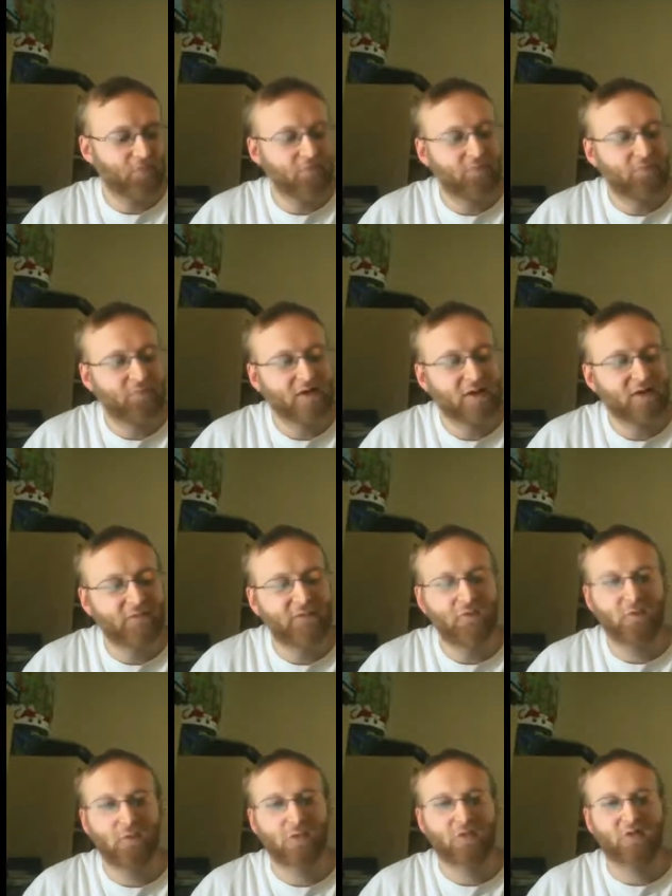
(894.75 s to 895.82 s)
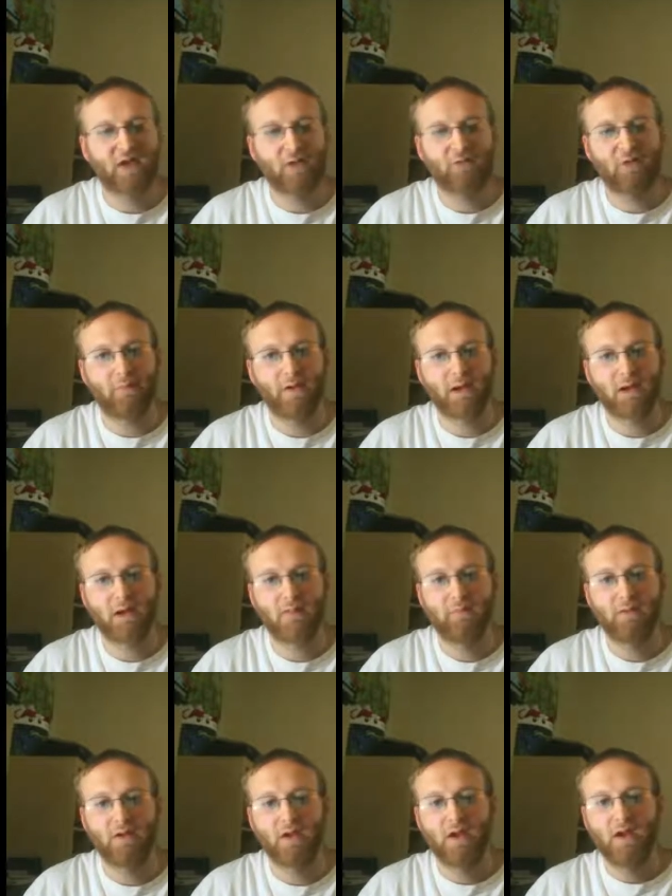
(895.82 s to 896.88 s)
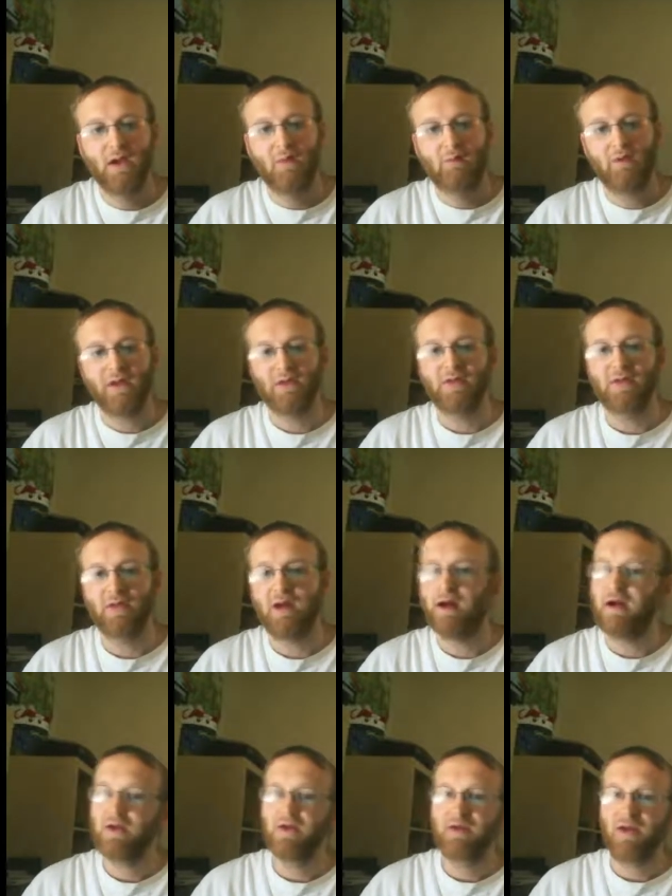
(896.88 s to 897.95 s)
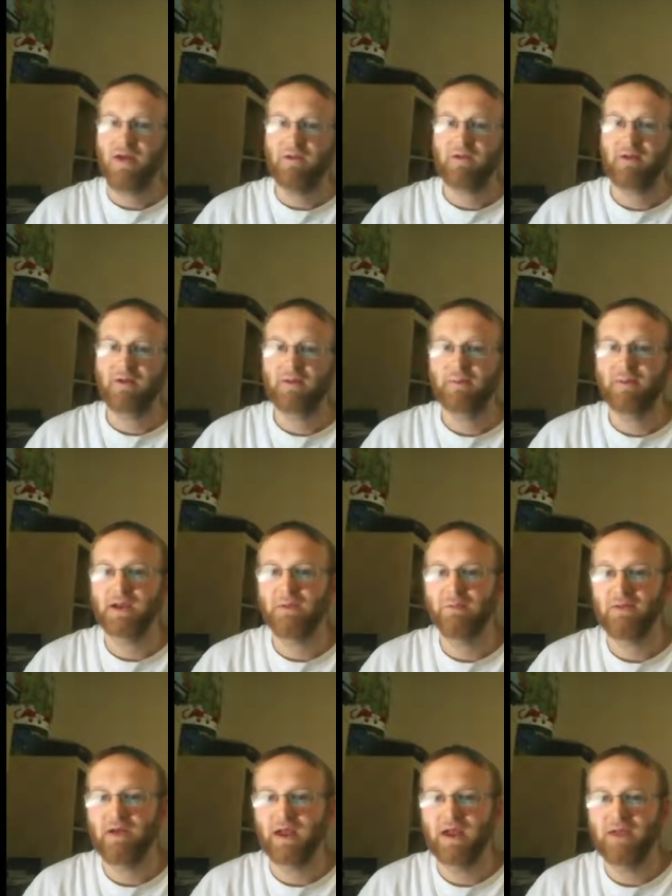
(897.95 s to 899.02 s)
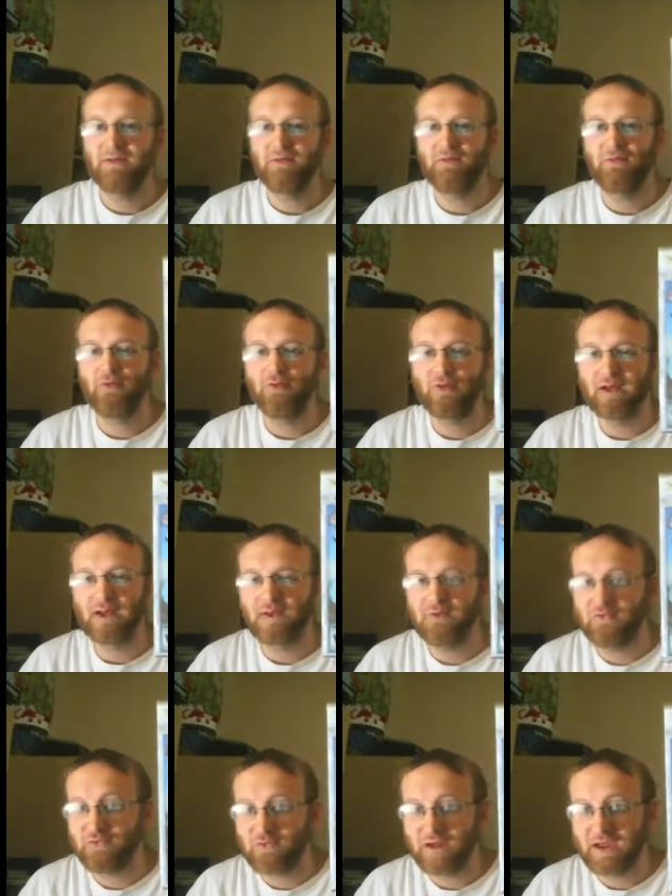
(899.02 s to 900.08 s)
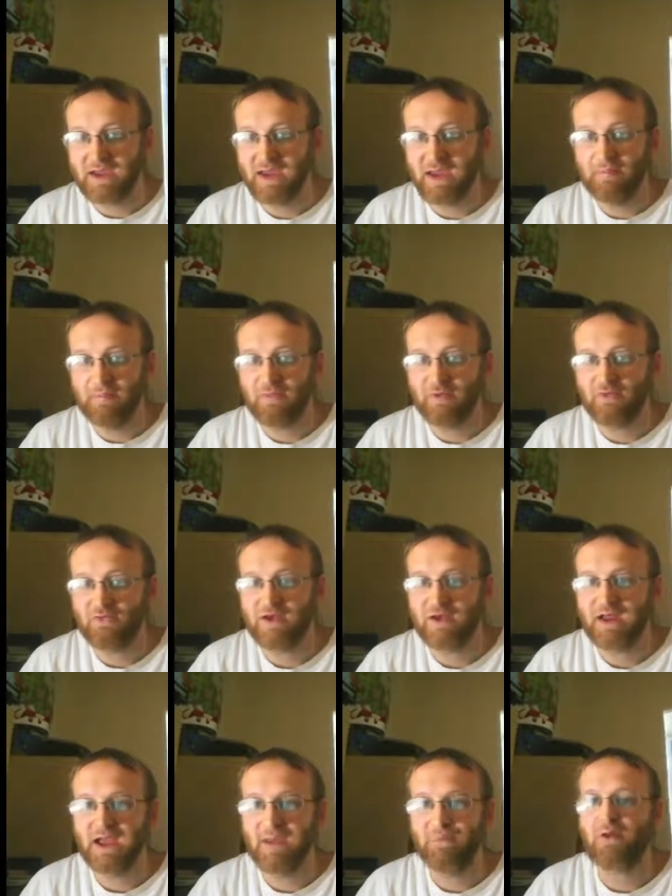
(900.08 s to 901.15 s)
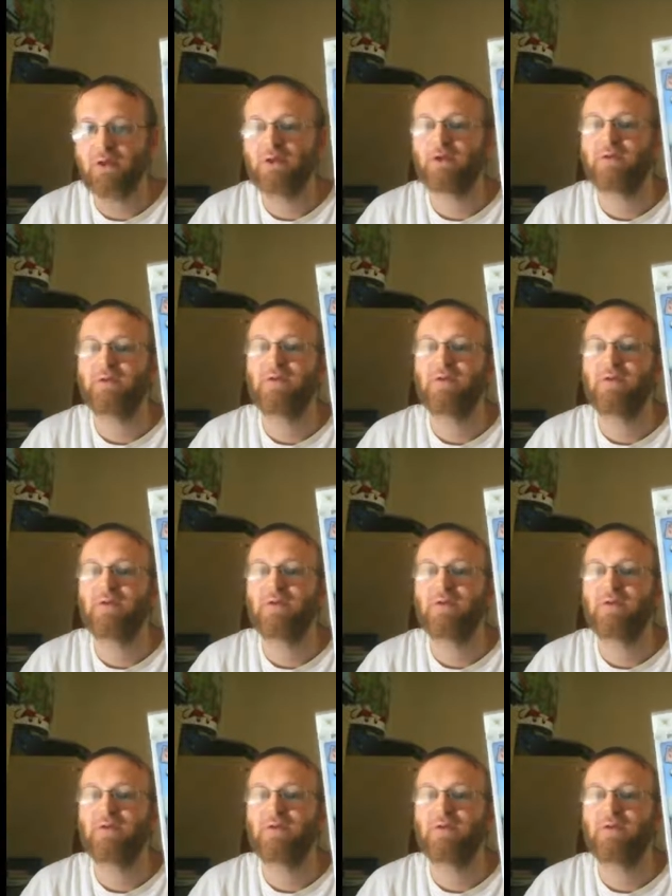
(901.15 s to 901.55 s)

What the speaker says: very few sports games I'll pick up. But if you ever pick up any like street game, the street games are